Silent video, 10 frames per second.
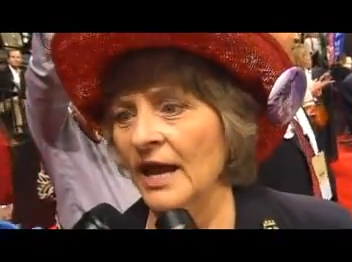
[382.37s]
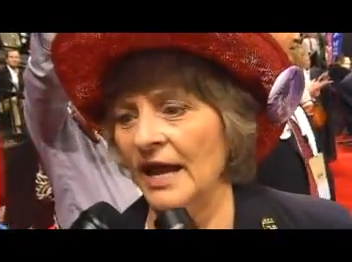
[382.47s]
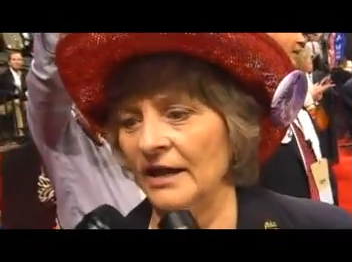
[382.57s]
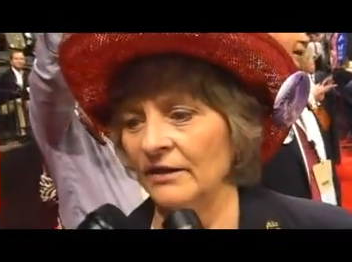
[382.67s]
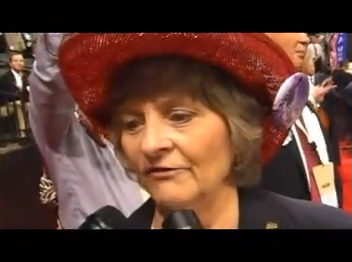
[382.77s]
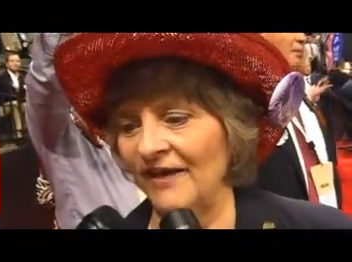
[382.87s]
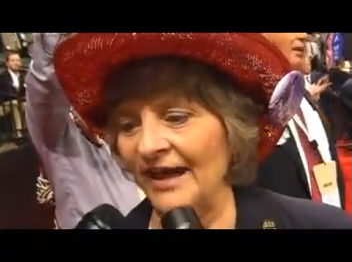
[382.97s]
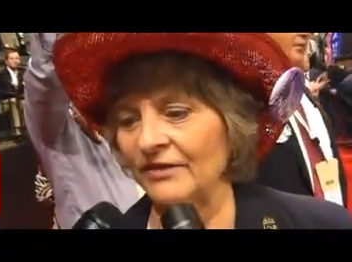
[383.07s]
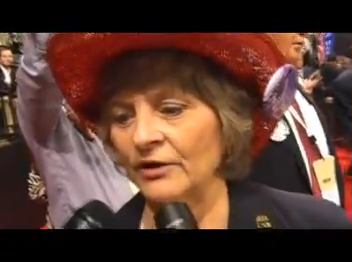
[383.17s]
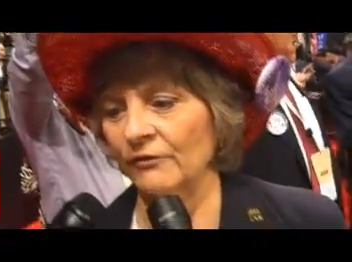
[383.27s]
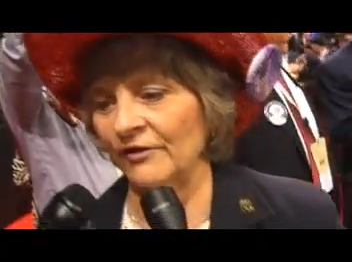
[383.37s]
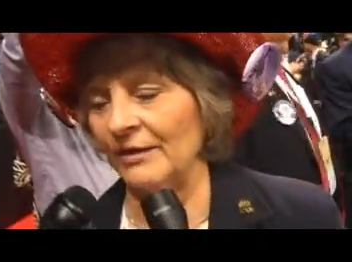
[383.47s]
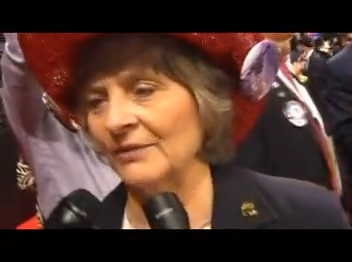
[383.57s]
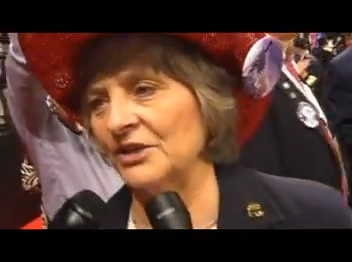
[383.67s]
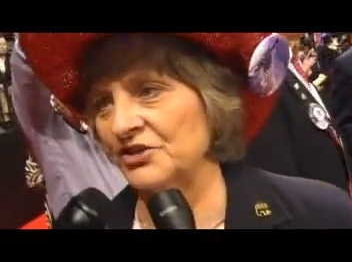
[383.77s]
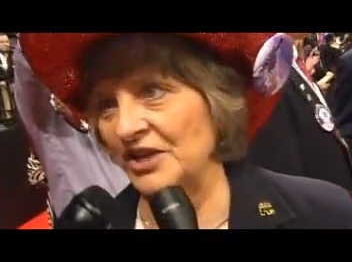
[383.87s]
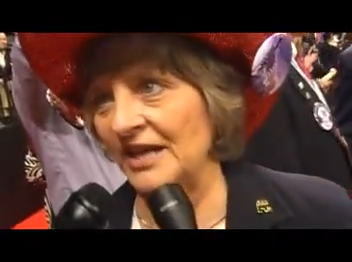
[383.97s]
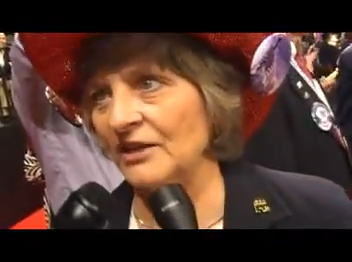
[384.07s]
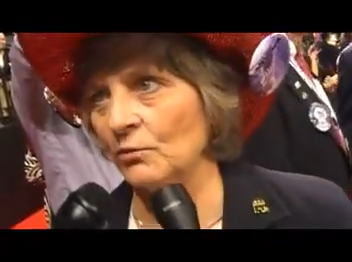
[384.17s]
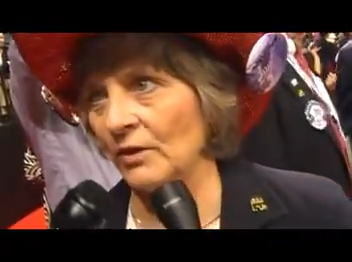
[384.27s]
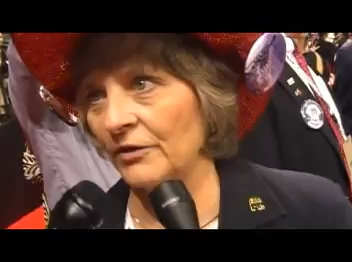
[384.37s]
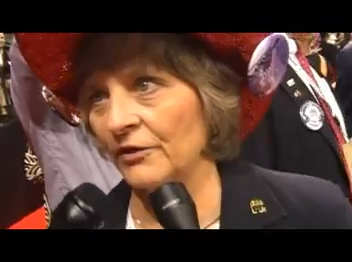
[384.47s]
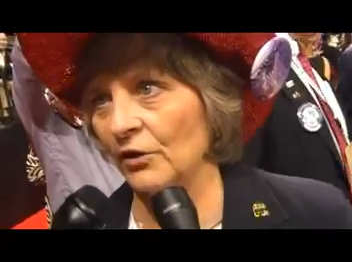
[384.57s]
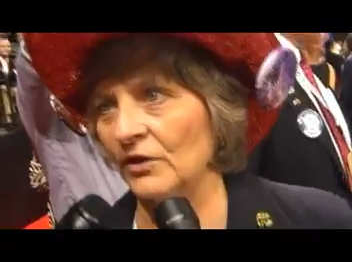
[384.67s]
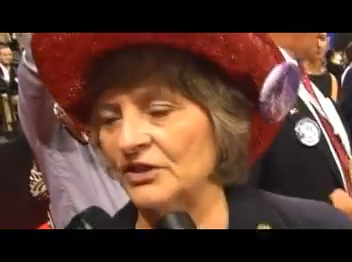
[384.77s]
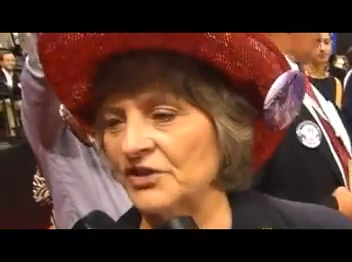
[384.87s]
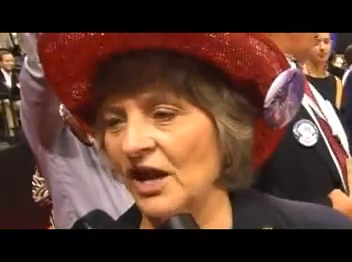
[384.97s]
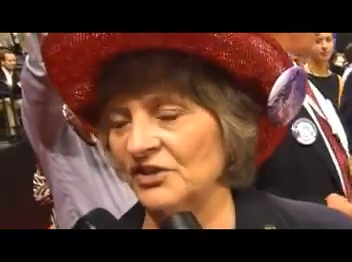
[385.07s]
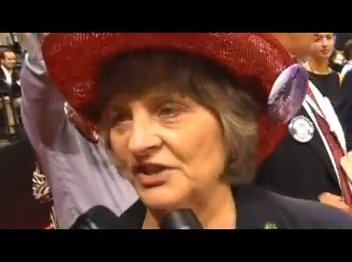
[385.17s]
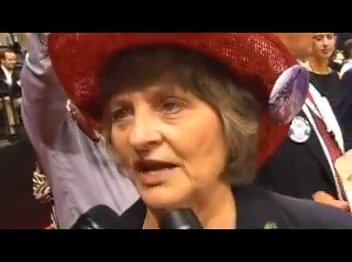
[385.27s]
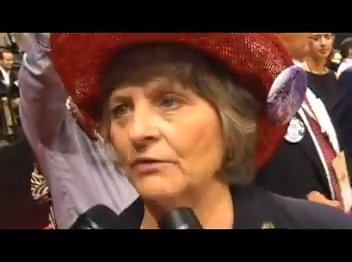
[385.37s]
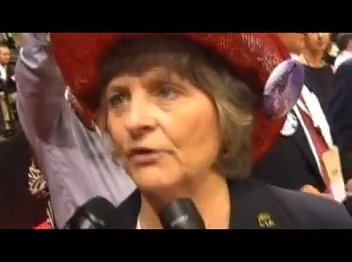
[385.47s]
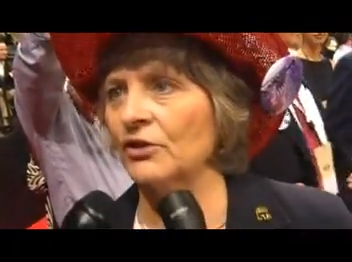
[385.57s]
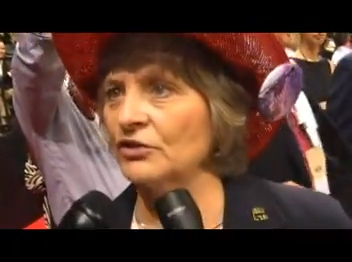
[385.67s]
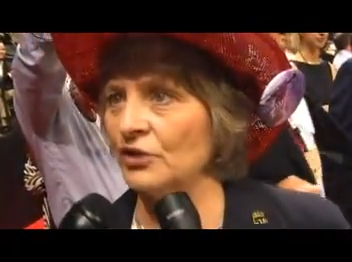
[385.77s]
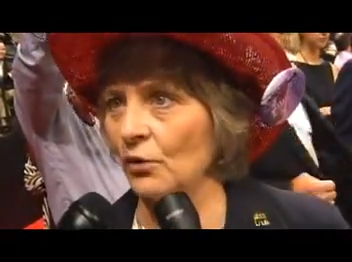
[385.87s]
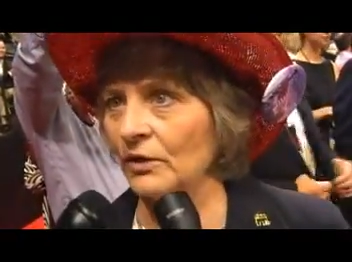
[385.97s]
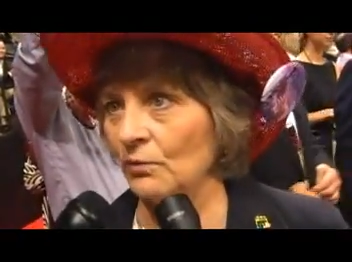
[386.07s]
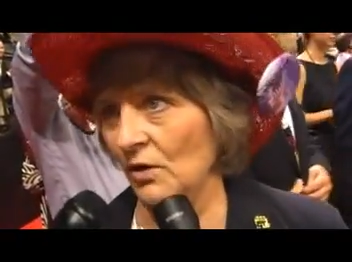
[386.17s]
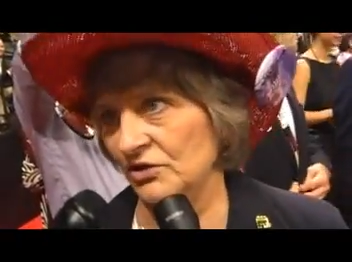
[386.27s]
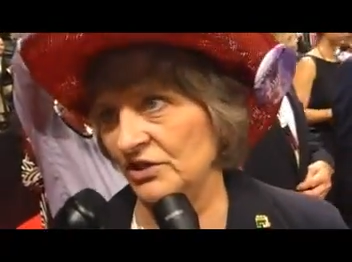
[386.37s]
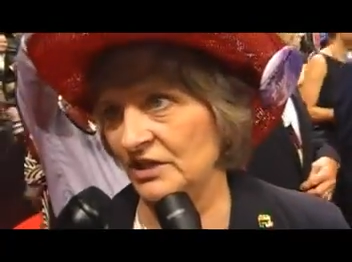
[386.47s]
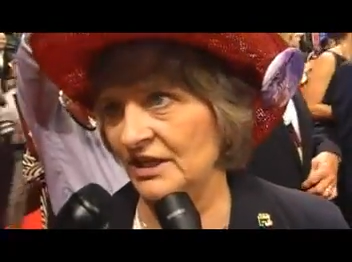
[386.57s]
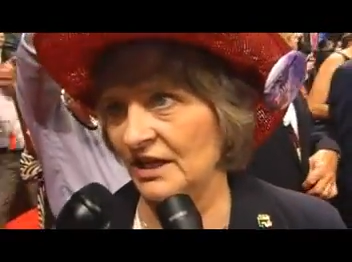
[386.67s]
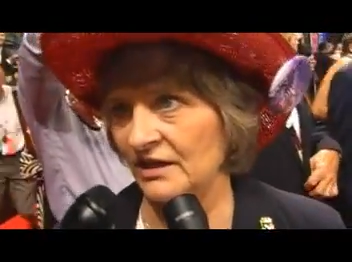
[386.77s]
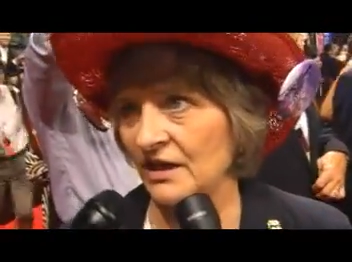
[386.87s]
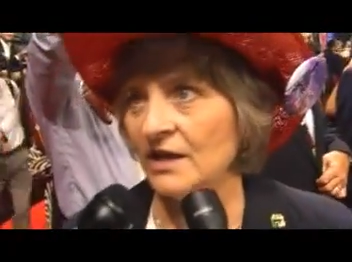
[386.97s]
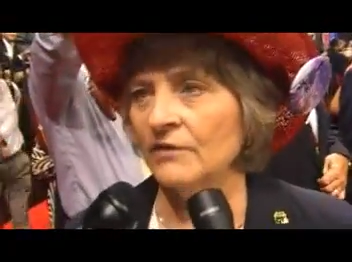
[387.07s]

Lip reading: And the fact that her family is standing with her is not saying they're condoning what she did.